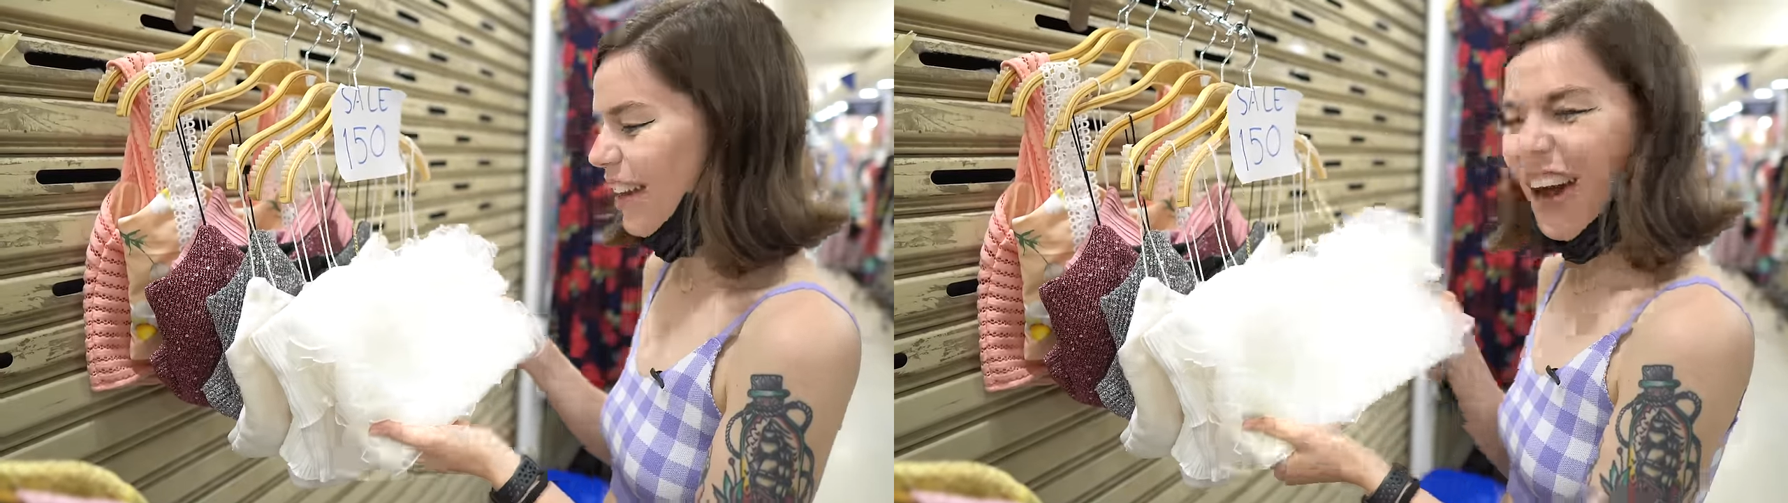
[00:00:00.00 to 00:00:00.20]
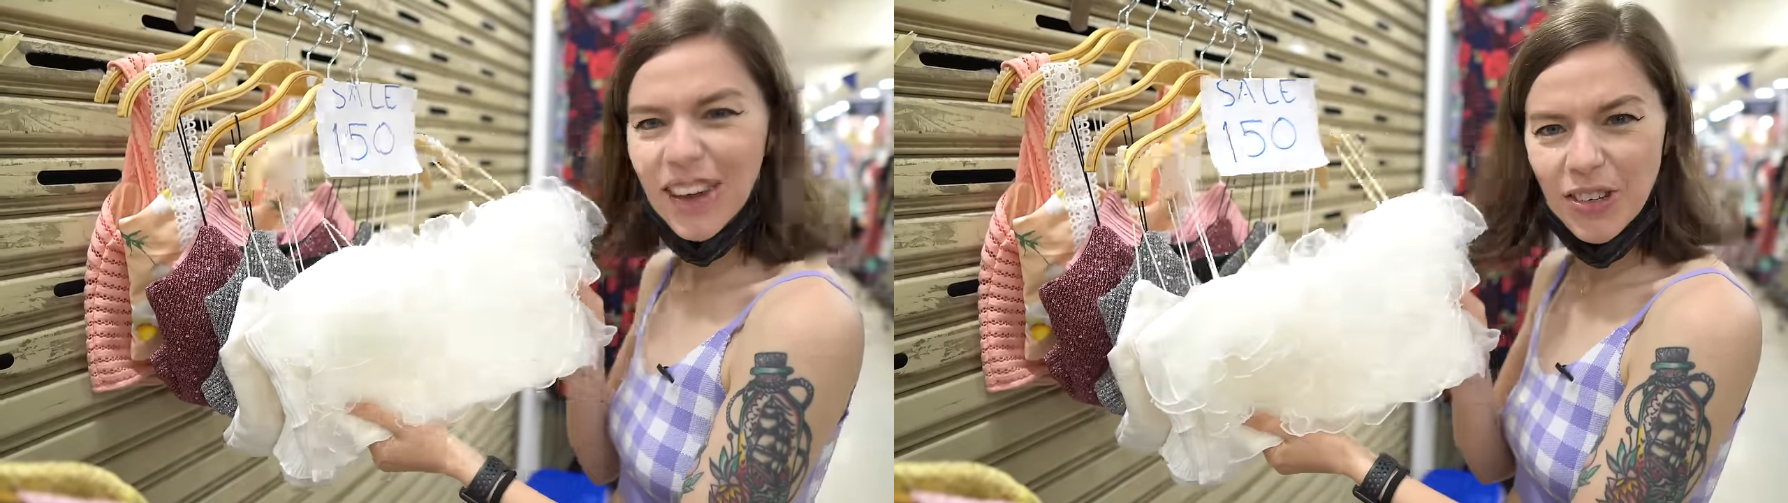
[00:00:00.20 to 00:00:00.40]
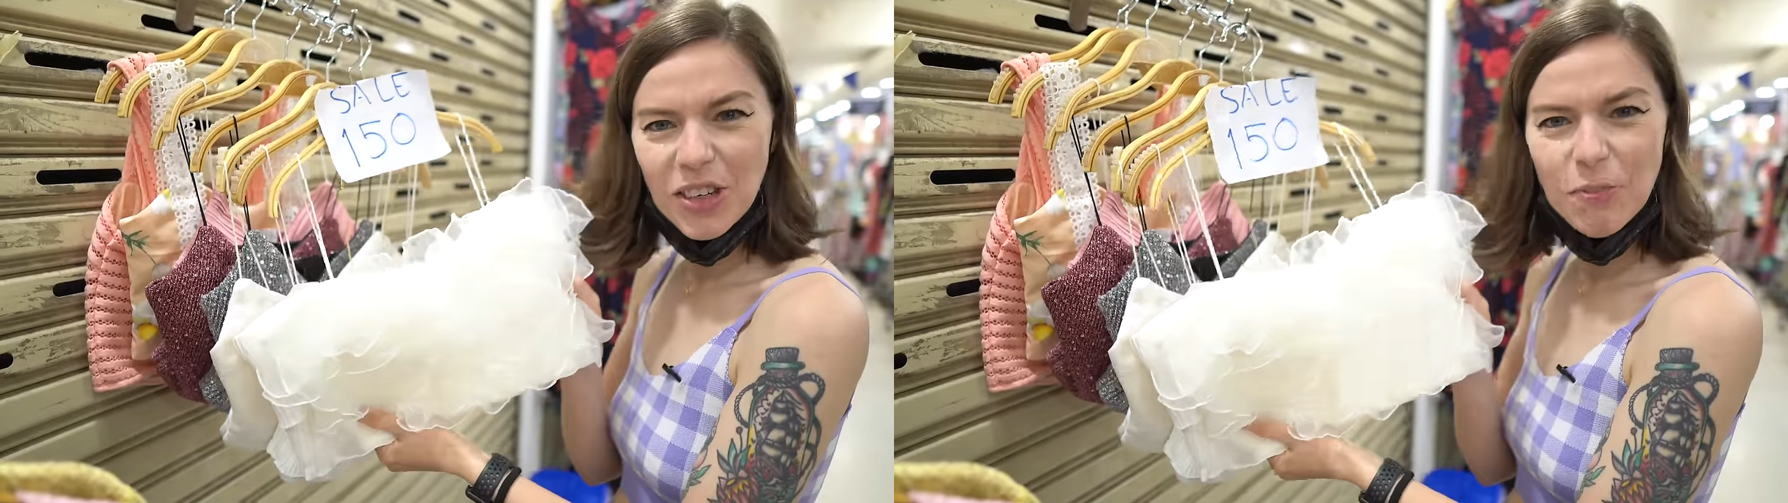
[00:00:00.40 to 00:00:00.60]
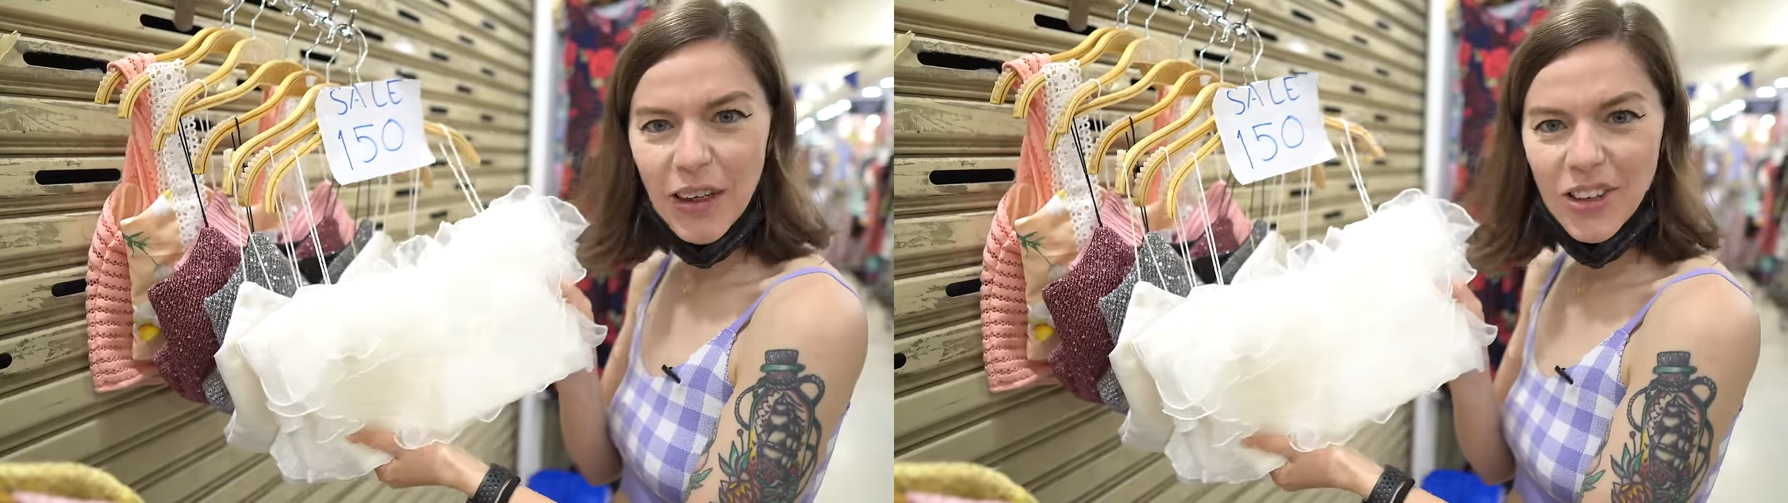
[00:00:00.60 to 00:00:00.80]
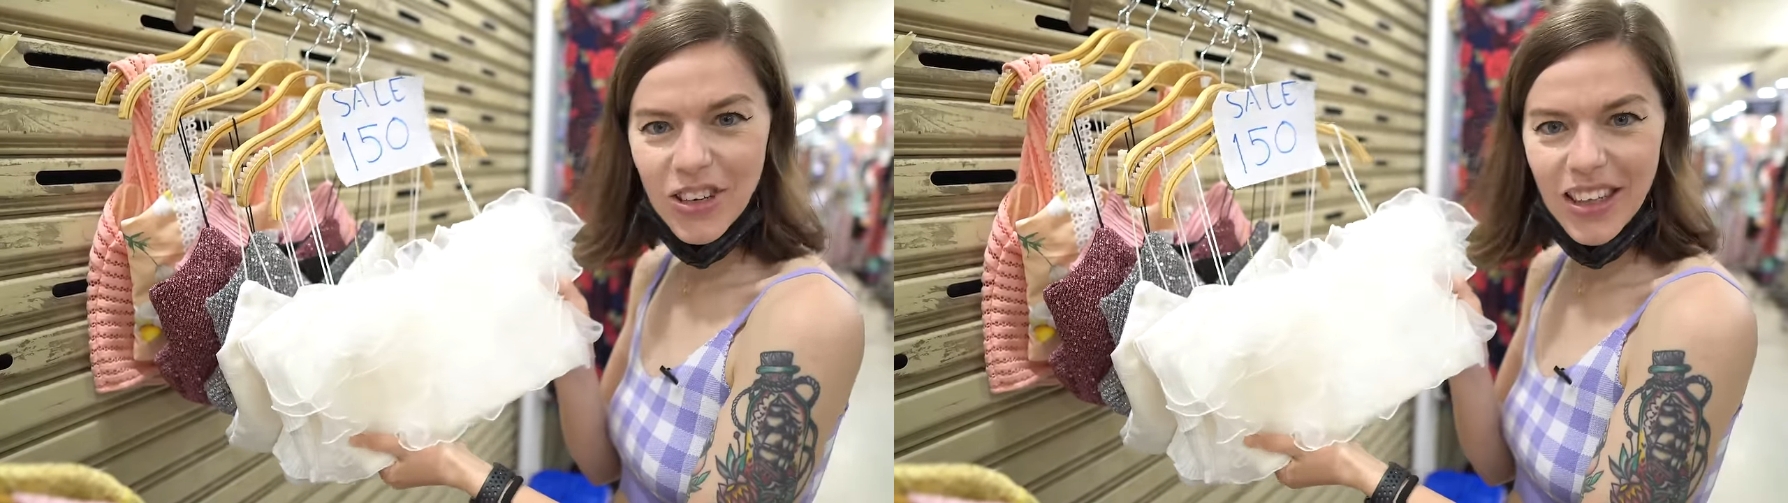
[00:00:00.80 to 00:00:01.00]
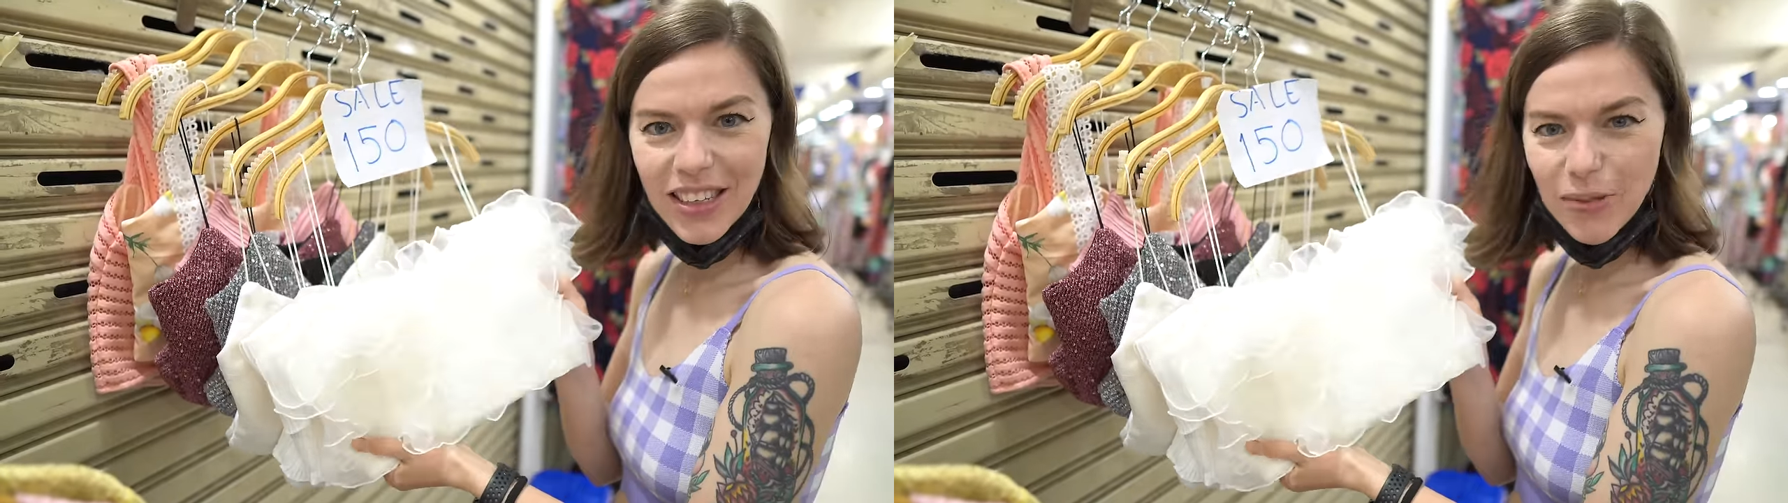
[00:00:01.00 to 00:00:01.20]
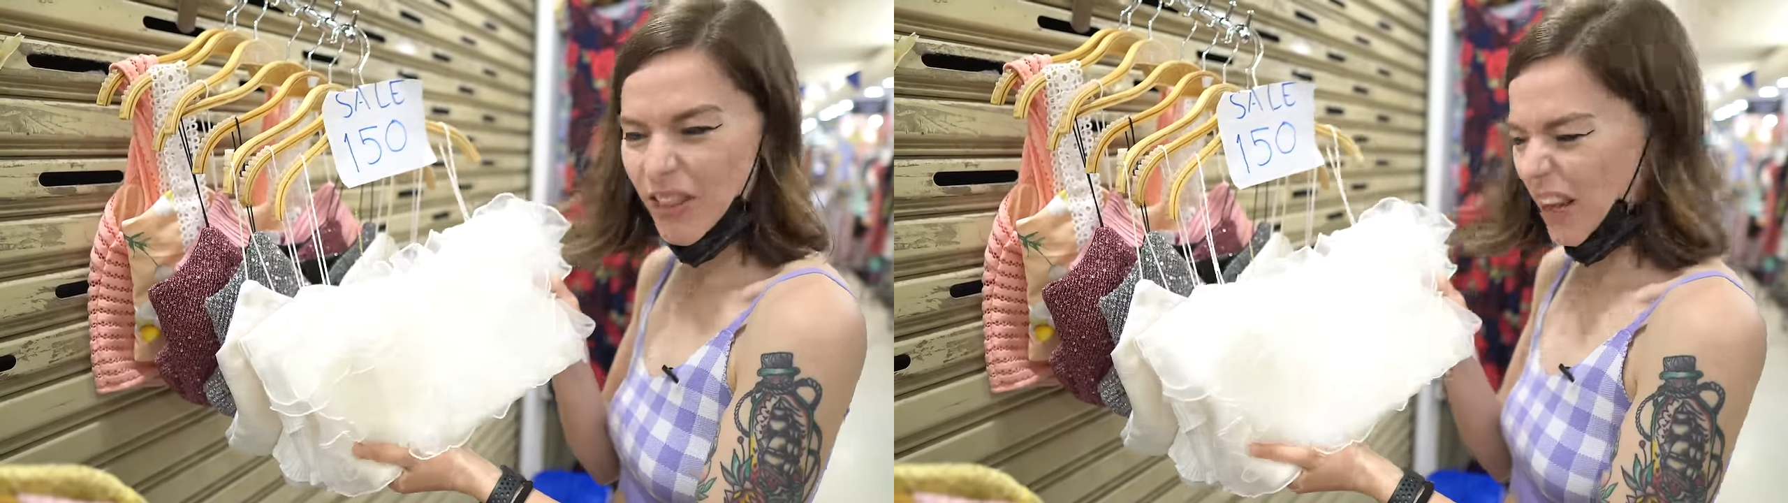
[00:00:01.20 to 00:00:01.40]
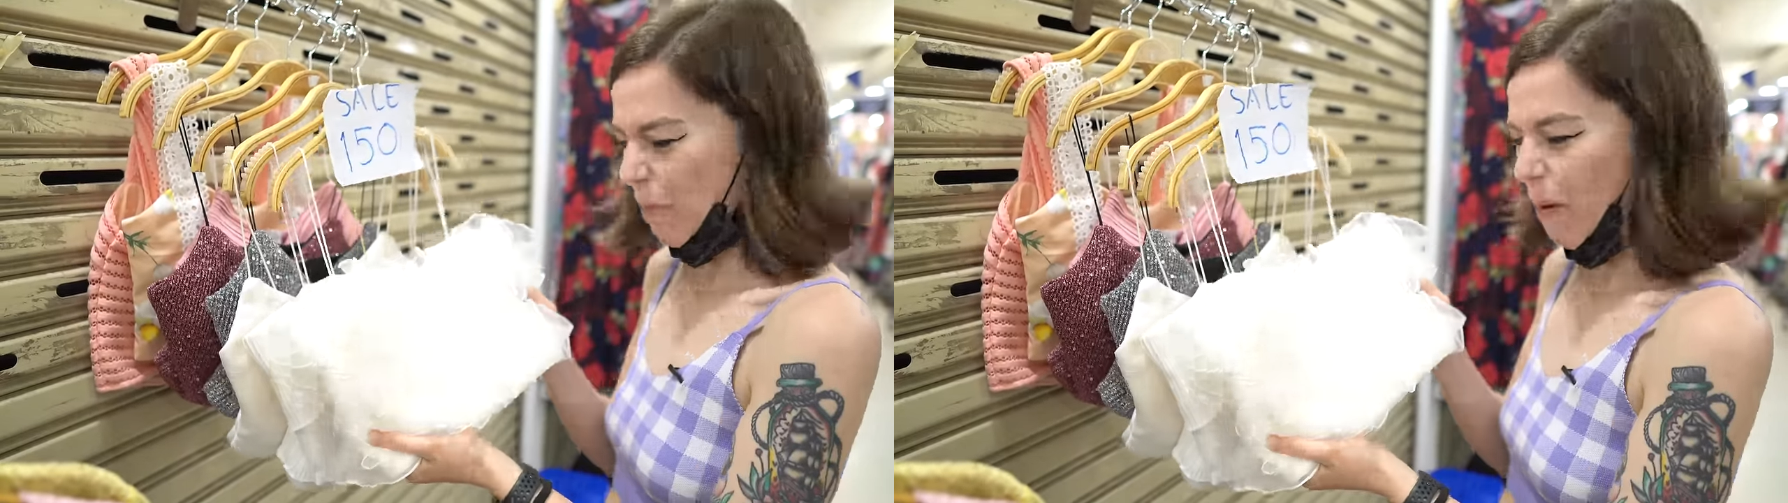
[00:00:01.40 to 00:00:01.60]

Like, can't you just picture this with like a